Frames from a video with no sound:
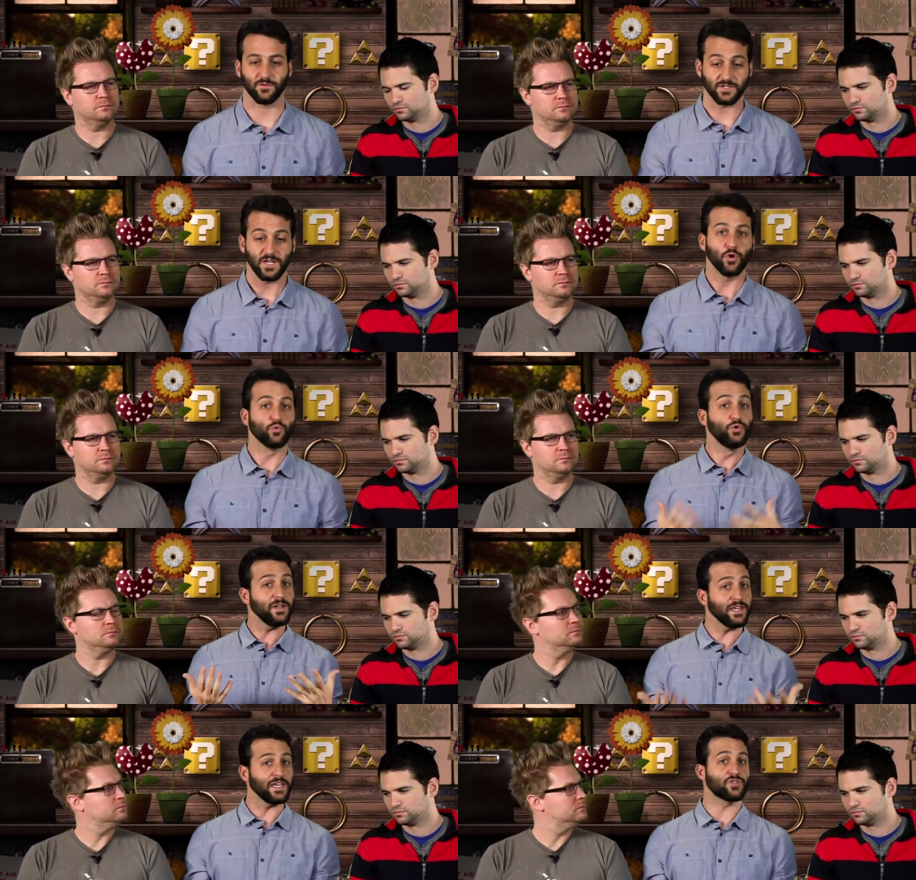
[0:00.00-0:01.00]
Speaker 1: source.
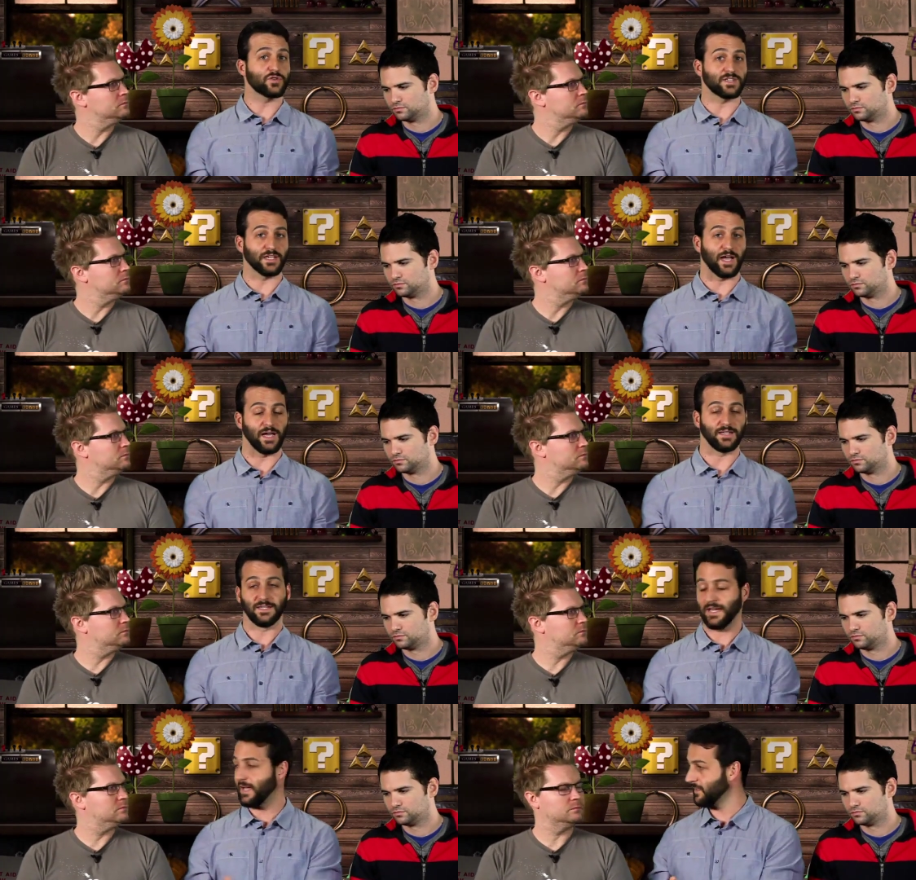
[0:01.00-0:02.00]
Really interesting
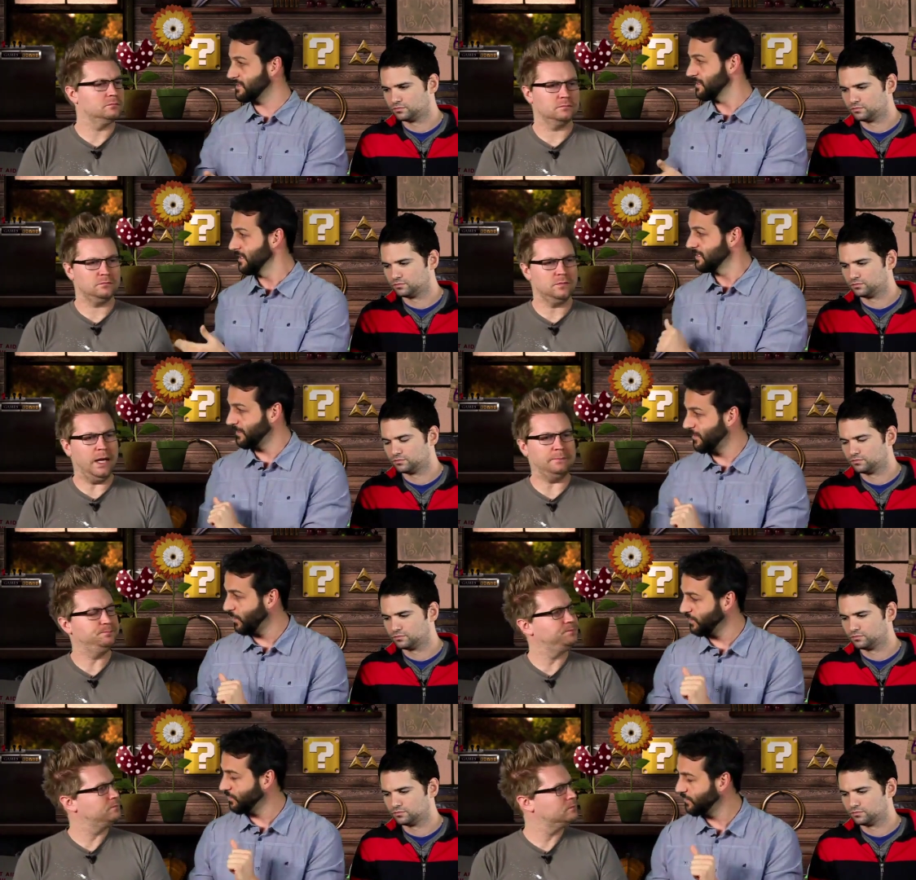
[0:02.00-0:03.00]
idea. Alex, tell me
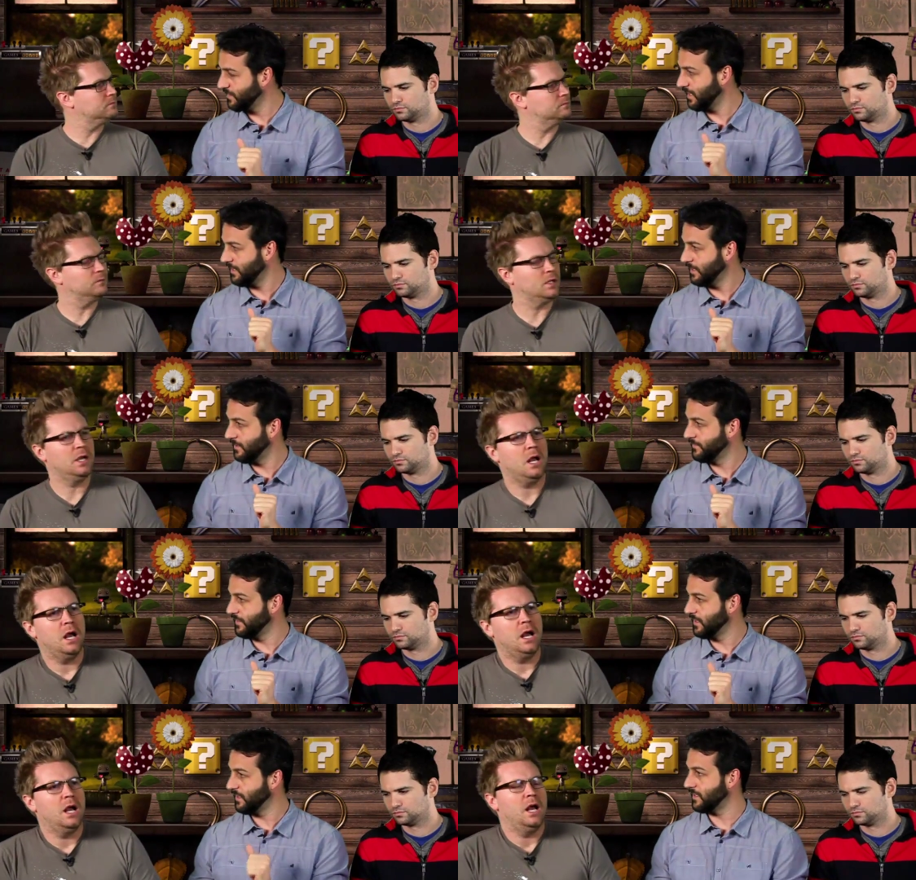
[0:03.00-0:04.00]
what you think
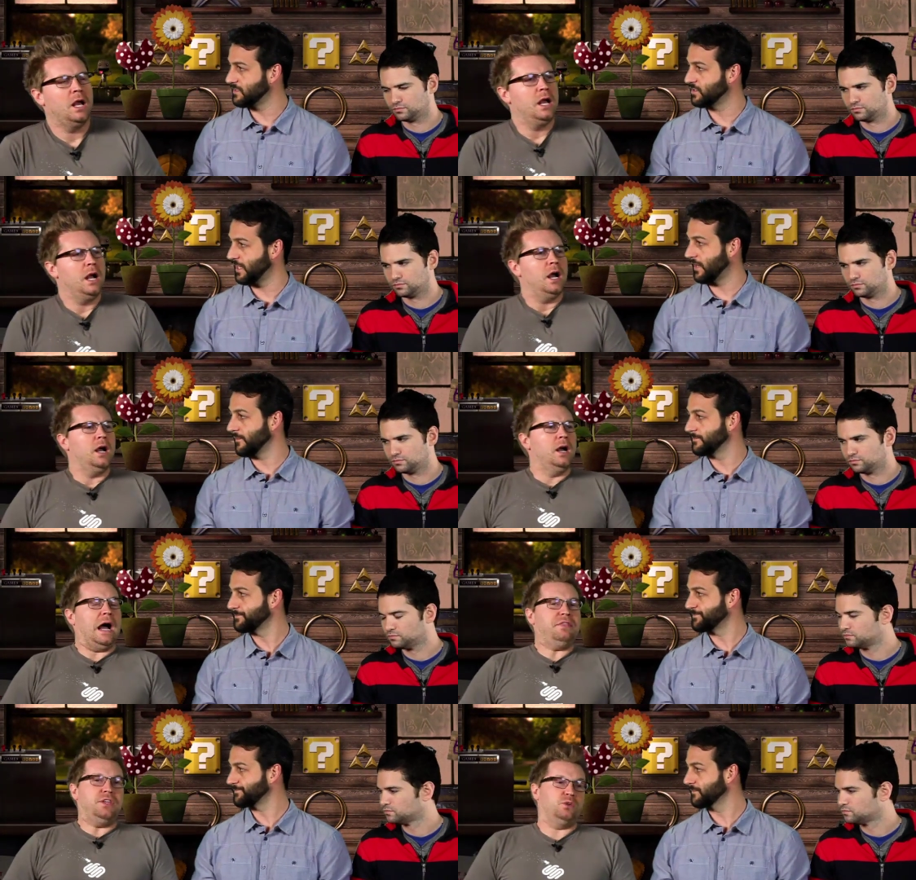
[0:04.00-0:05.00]
of Lost in Shadow.
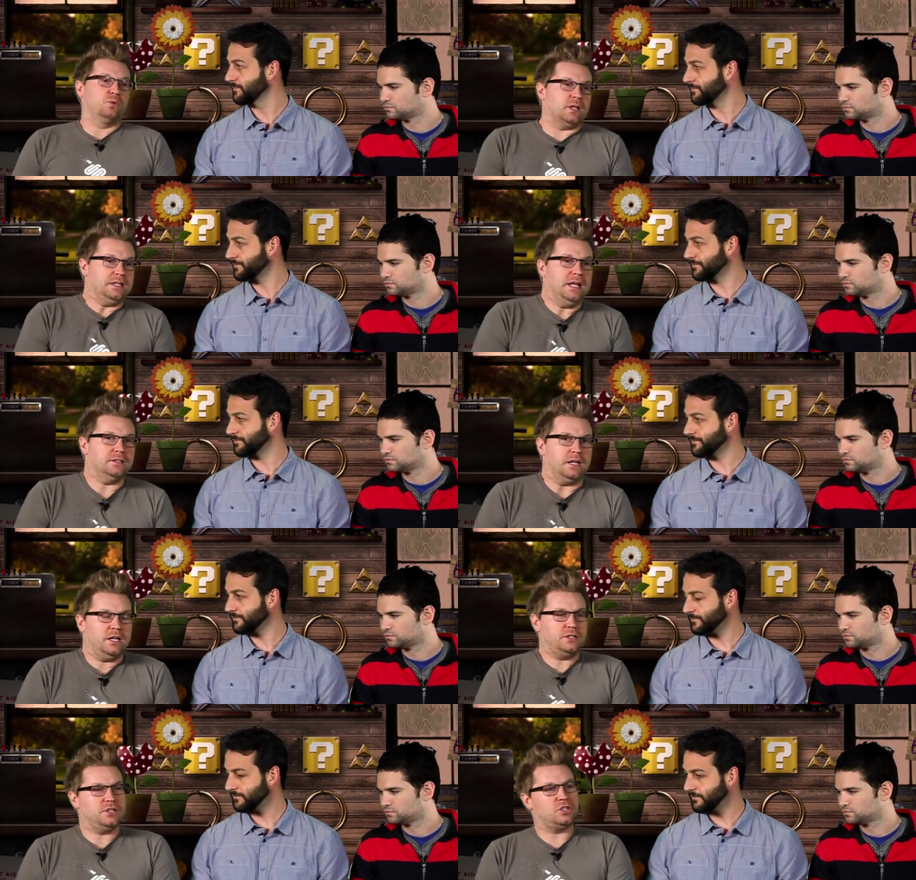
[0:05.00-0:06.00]
Speaker 2: I think you really nailed
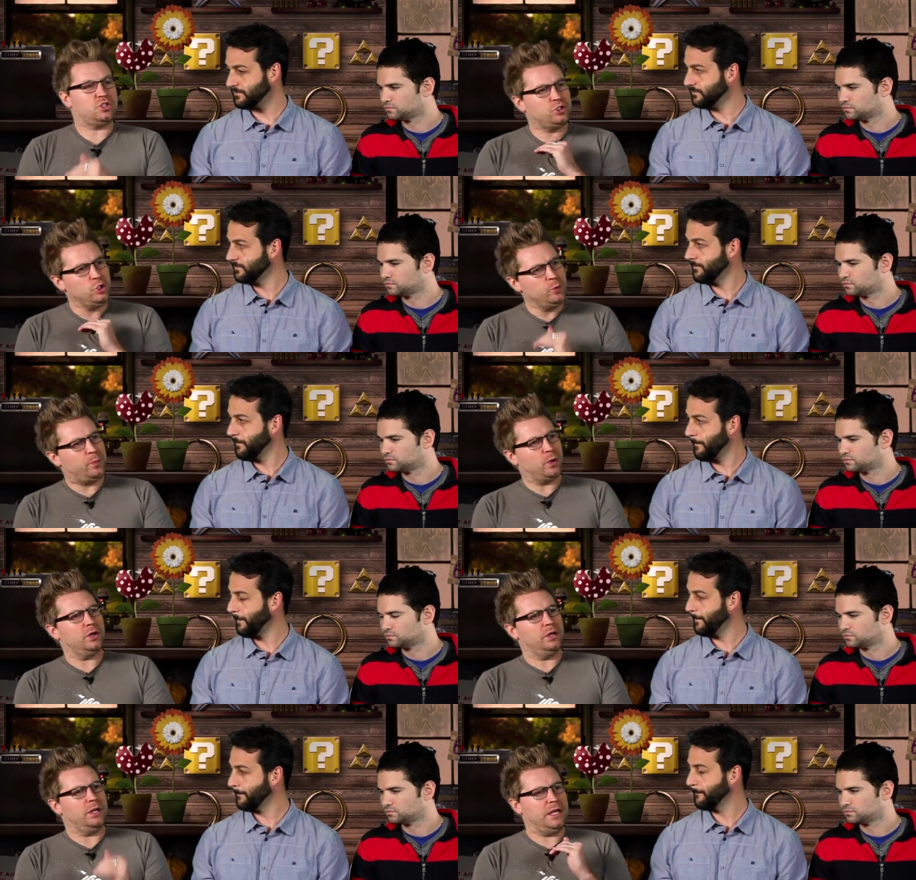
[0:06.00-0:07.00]
it. It's a
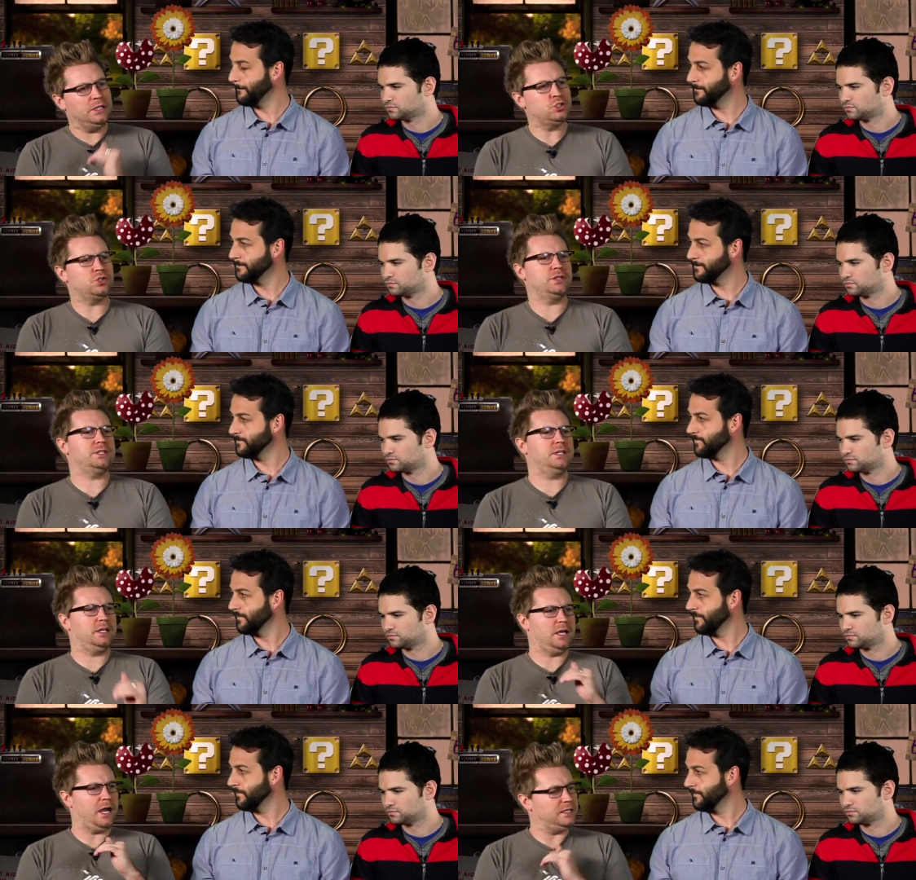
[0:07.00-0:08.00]
super
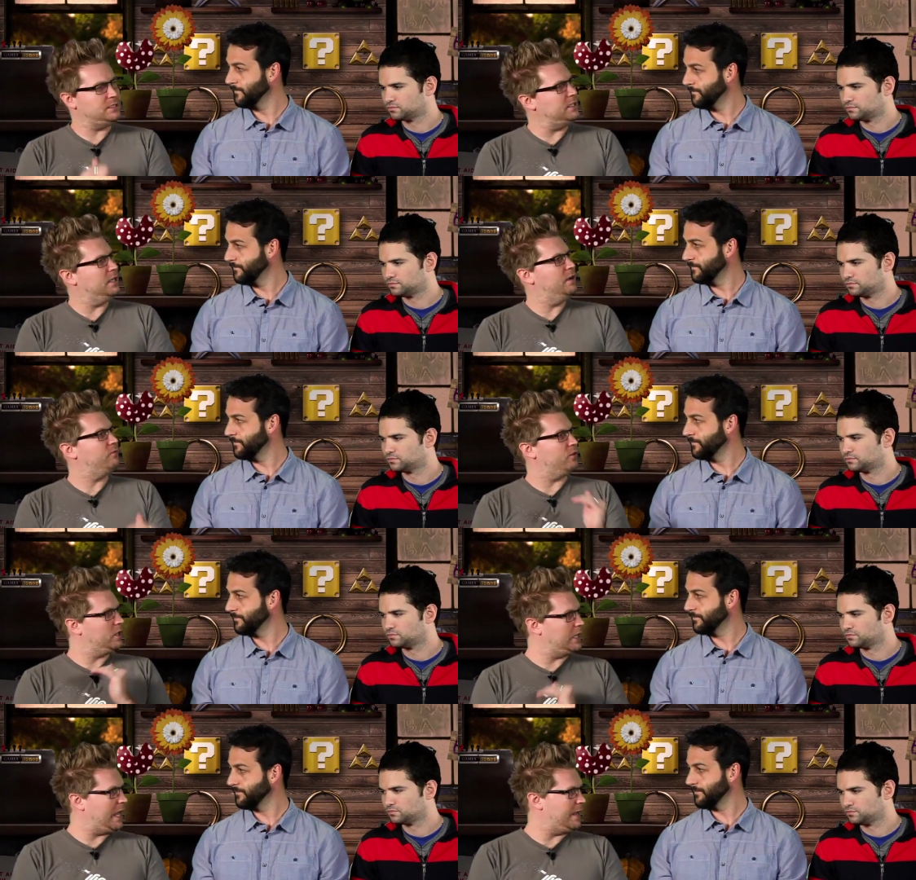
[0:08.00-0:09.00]
interesting idea for
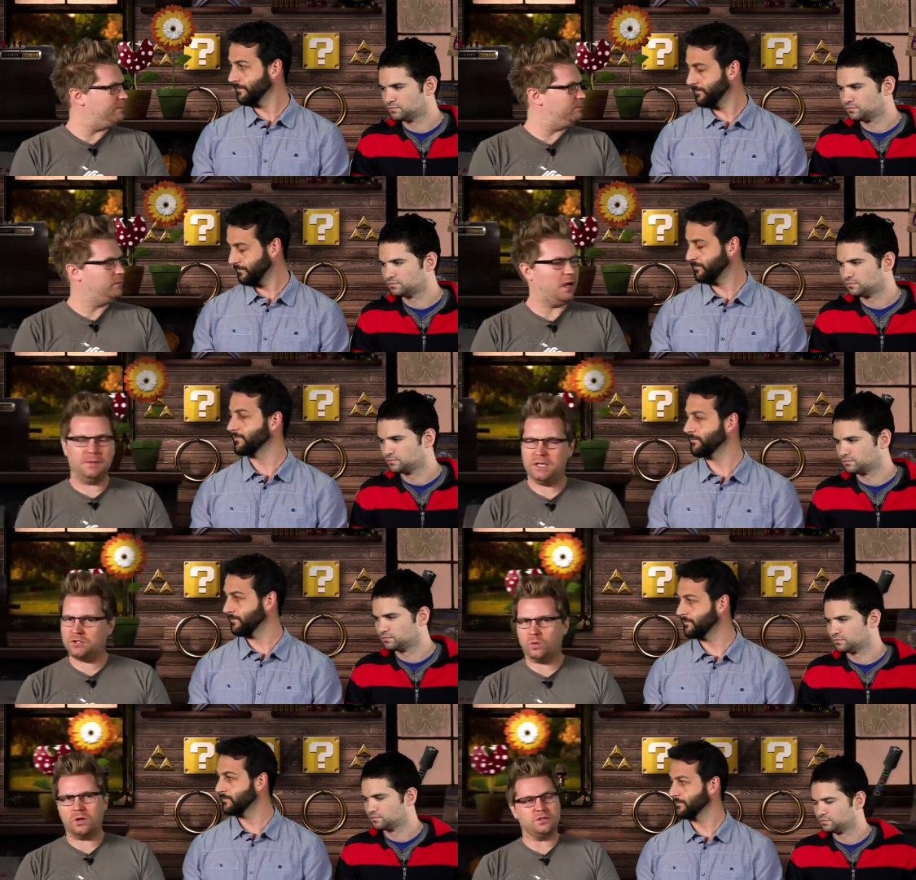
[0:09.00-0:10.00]
a game. I mean,
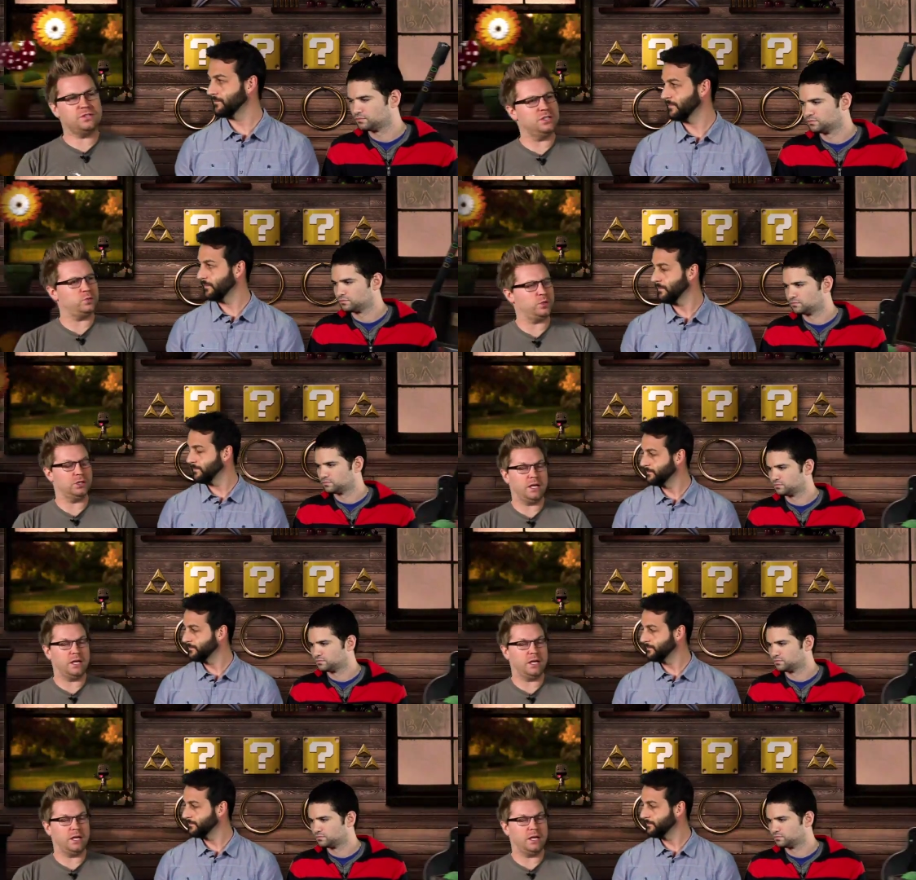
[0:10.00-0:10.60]
it's one of those things where you're